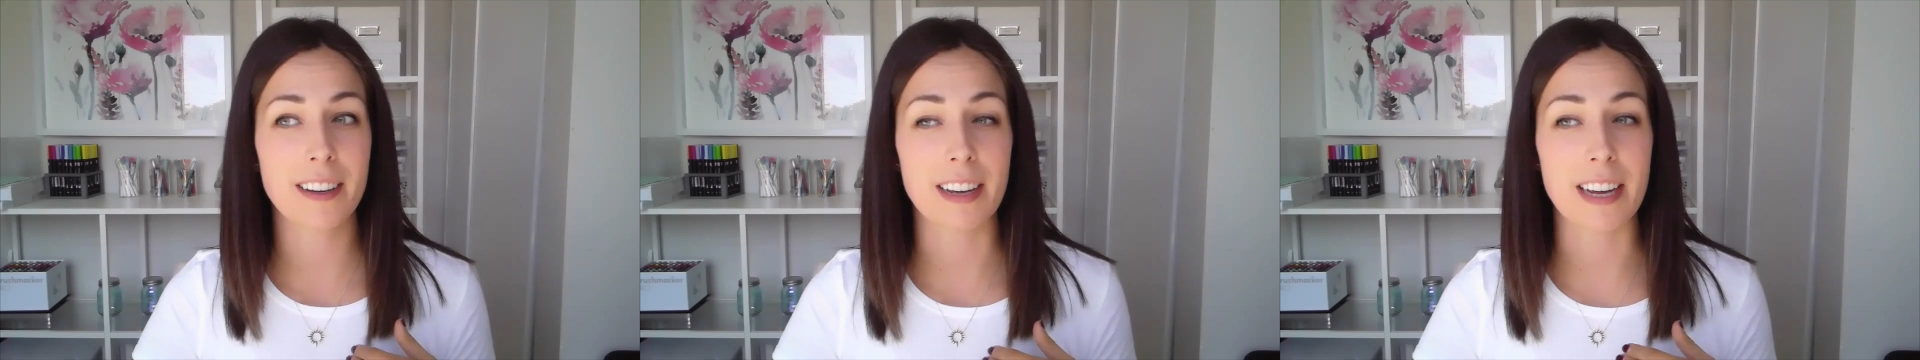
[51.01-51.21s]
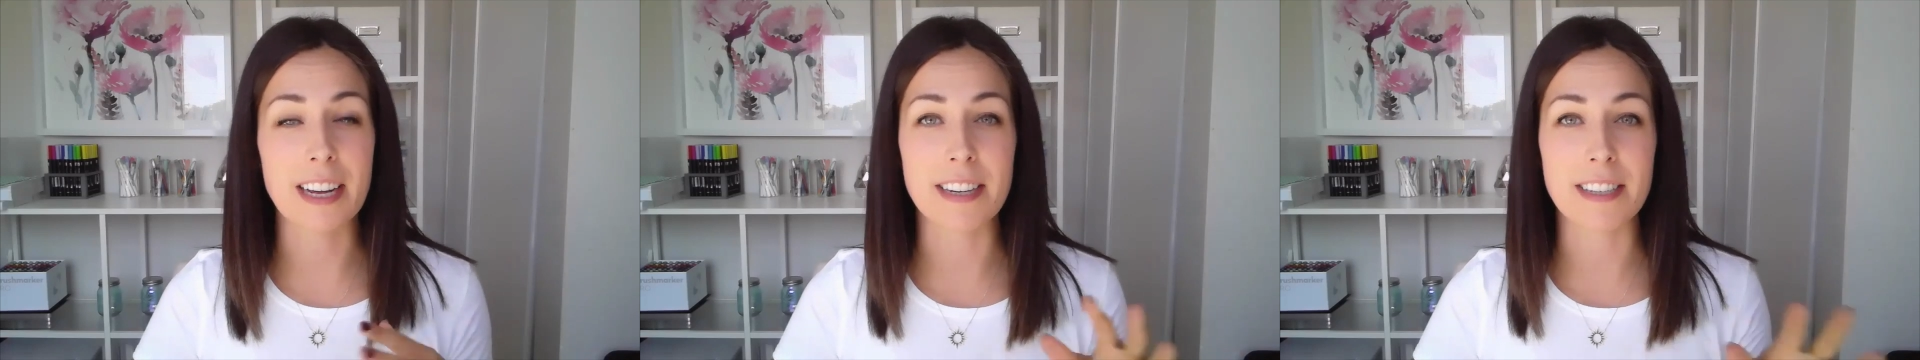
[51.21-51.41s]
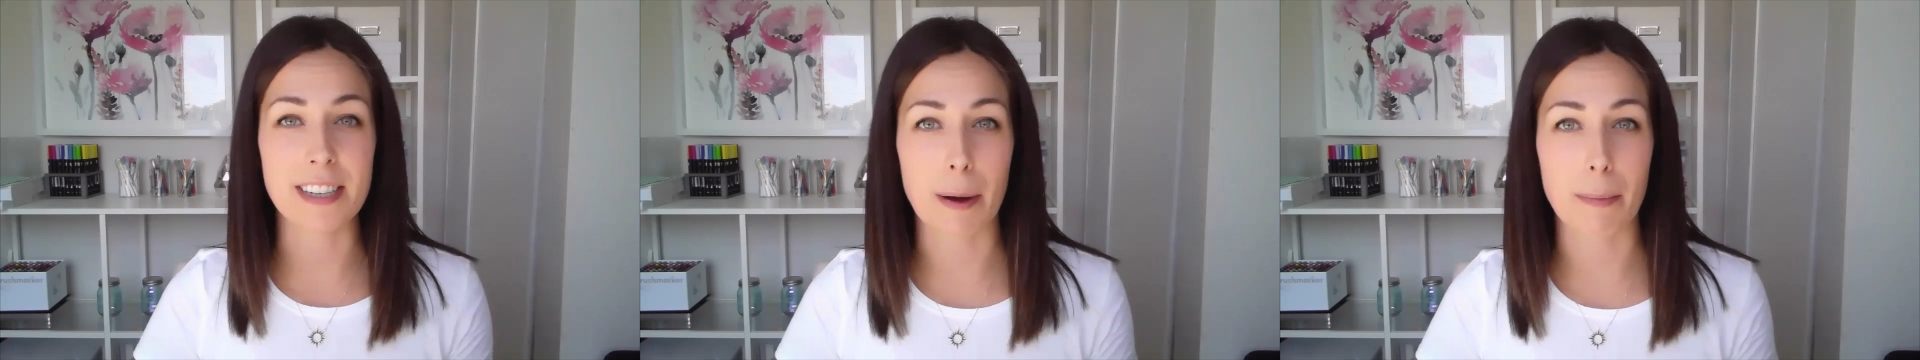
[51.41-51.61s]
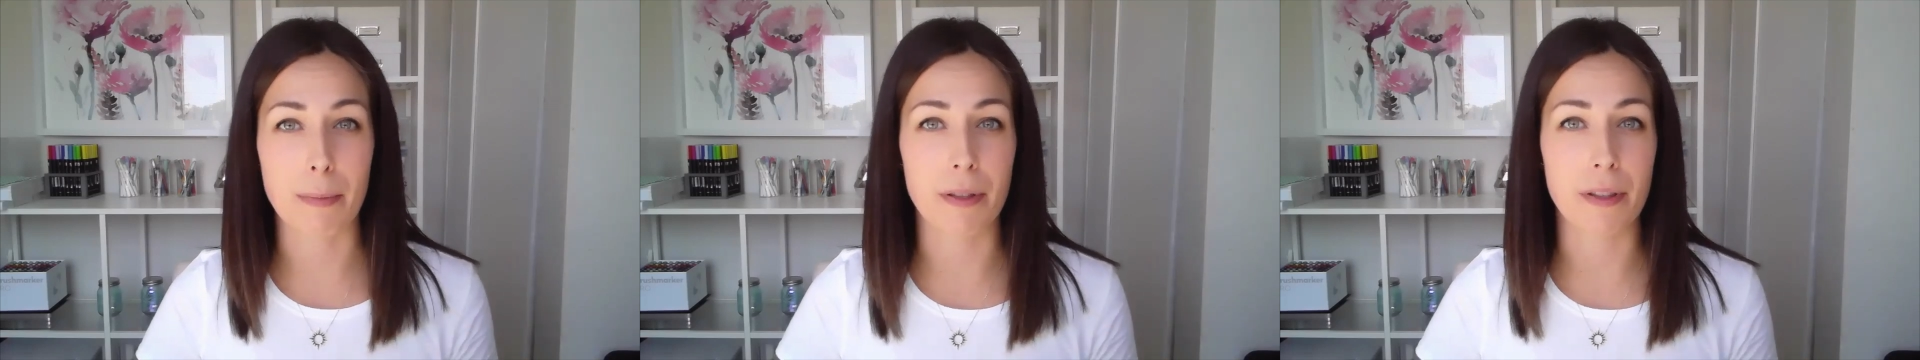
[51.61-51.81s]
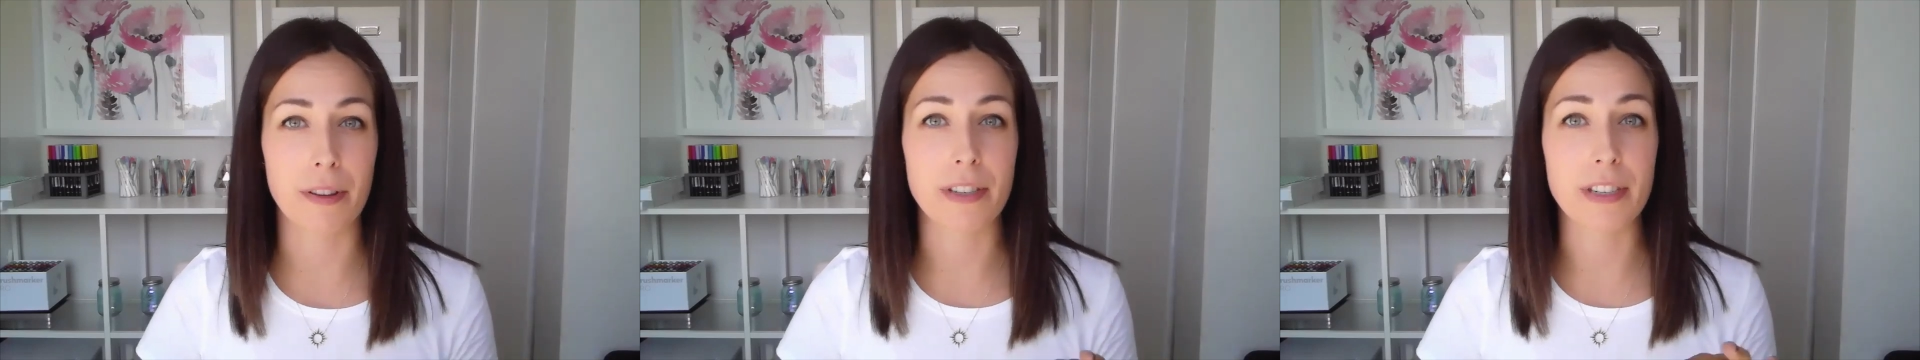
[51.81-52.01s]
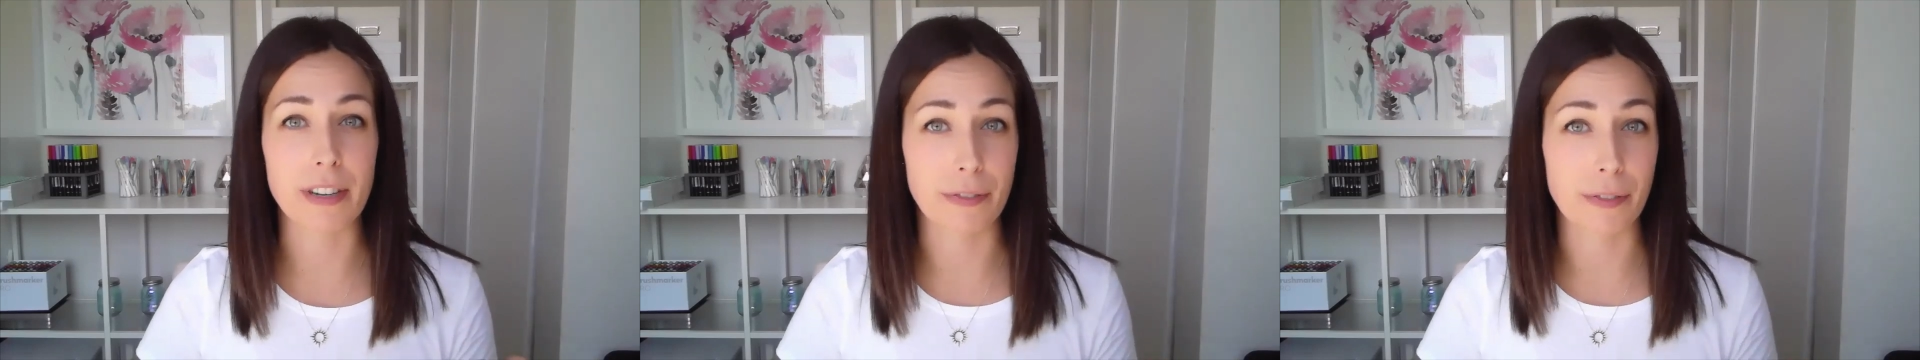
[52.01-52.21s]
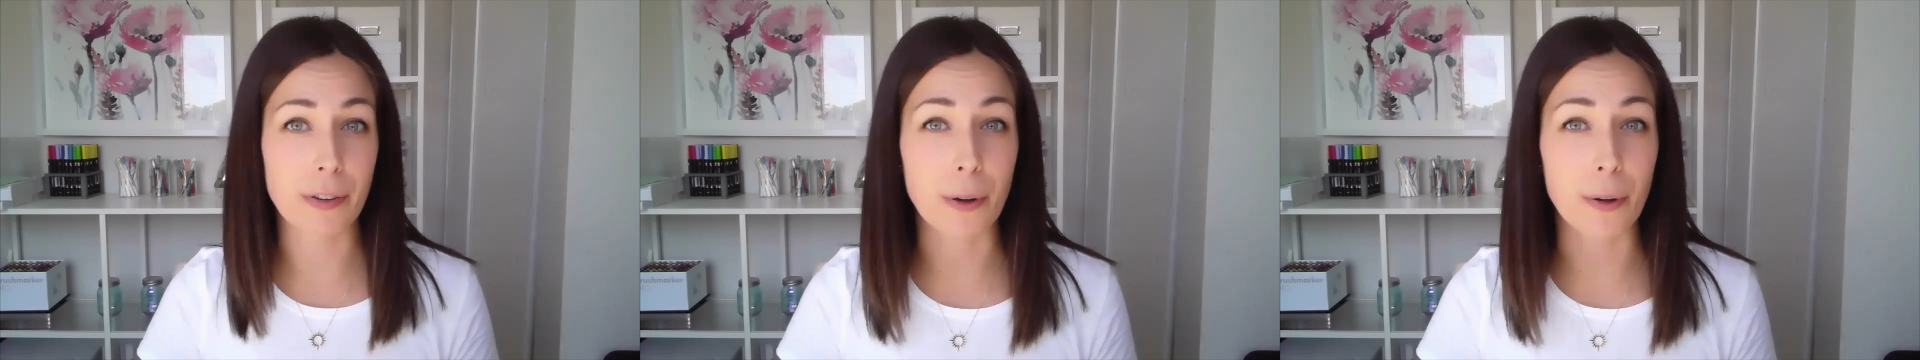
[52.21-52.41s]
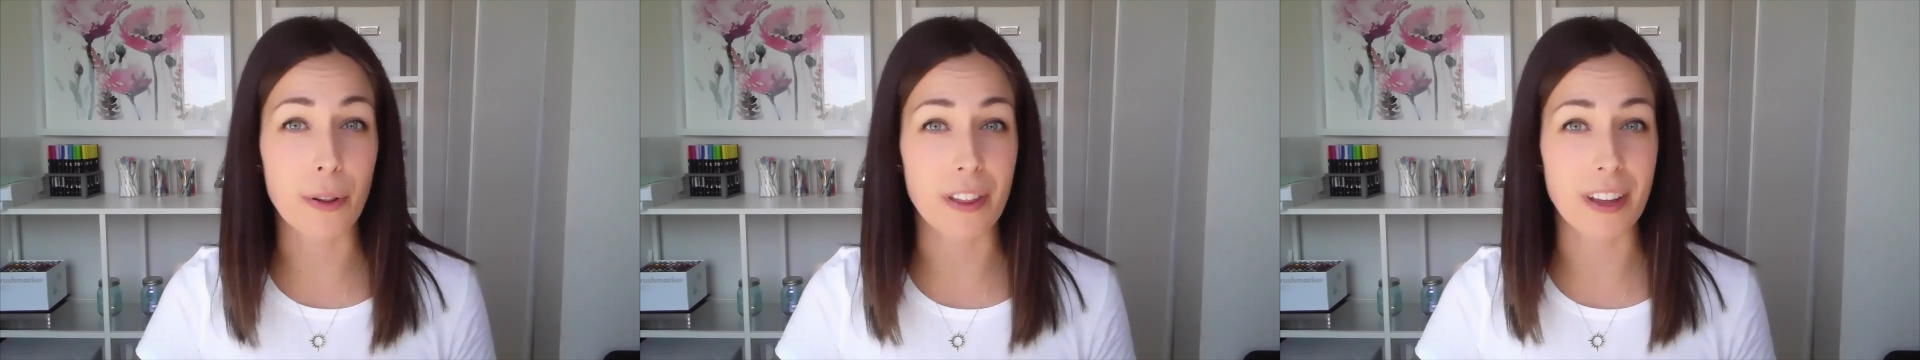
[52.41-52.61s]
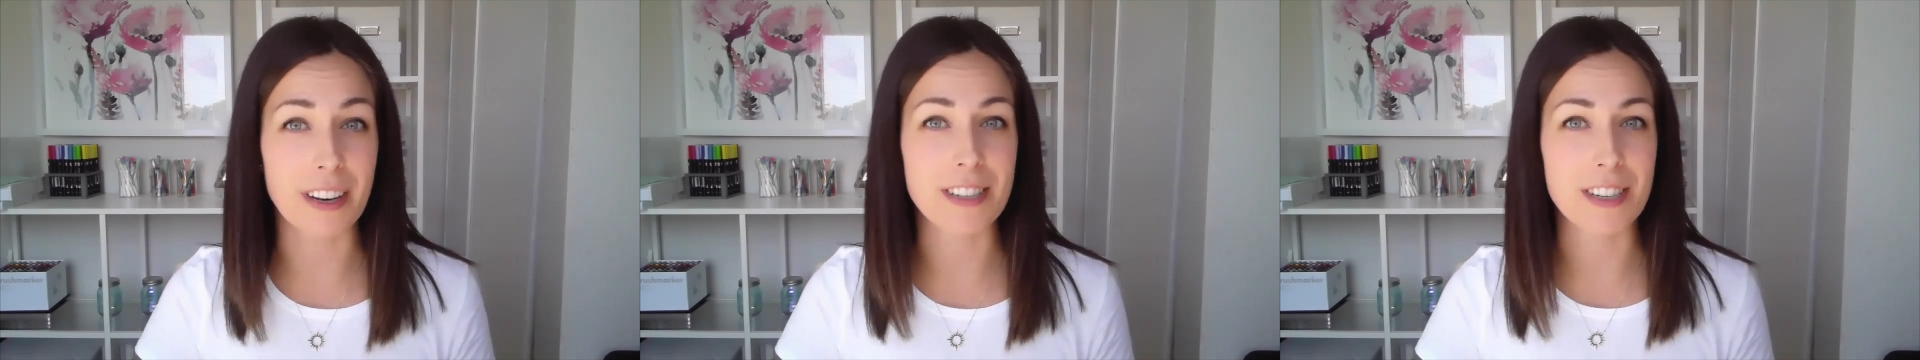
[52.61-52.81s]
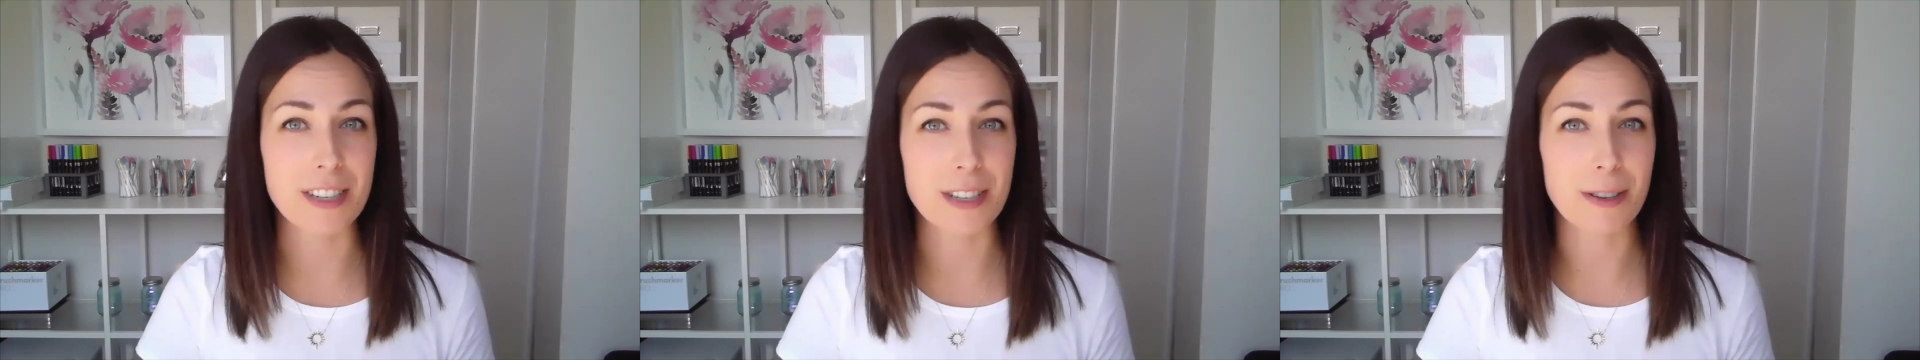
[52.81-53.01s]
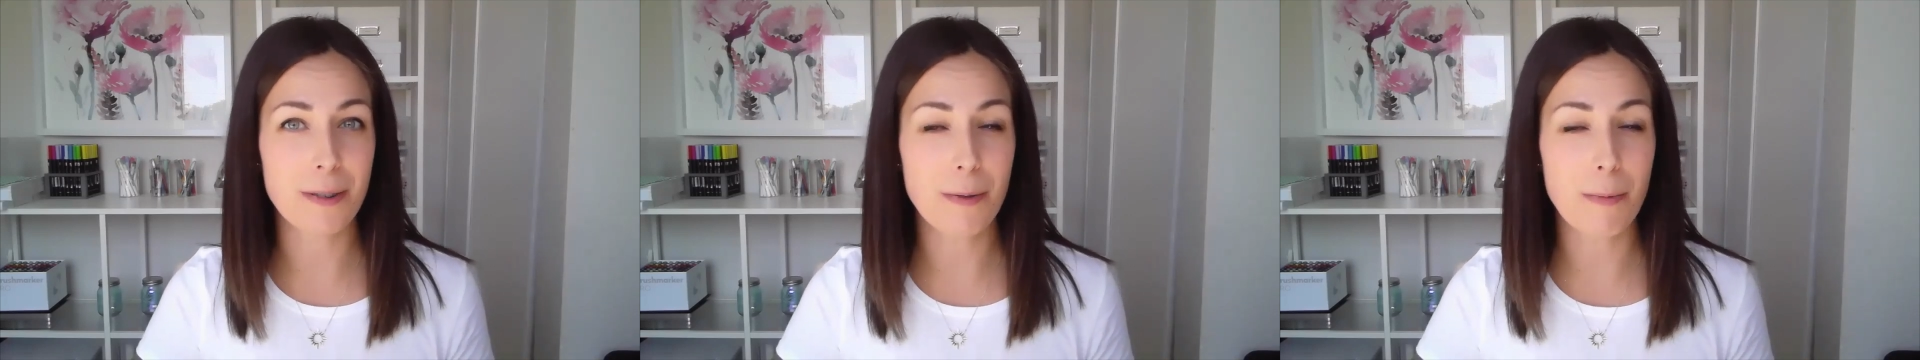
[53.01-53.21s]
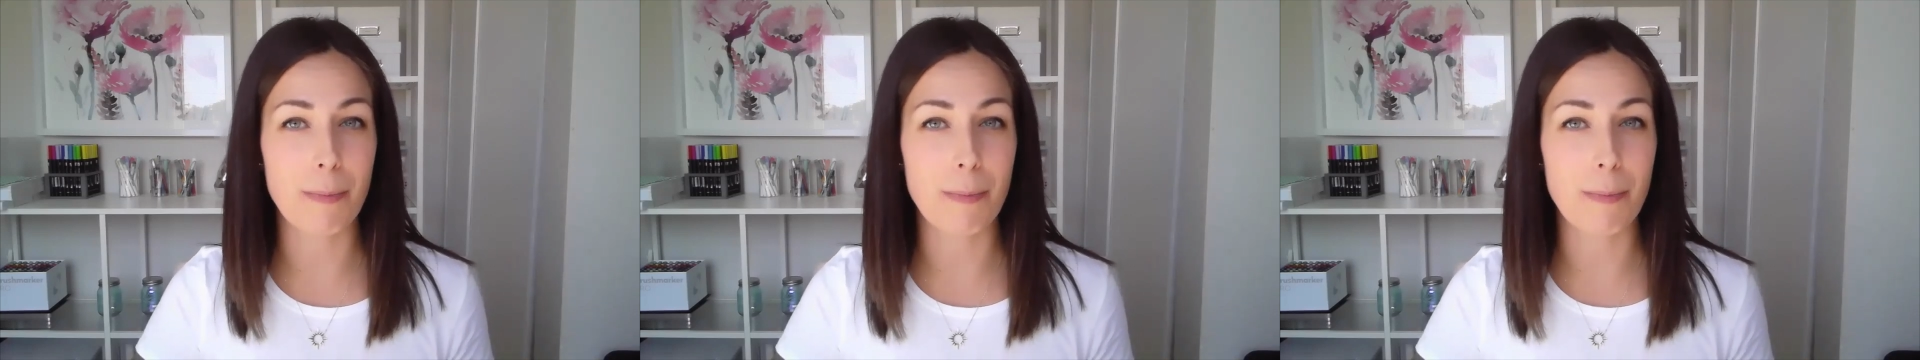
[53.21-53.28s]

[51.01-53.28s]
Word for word: in depth difficult thing to do,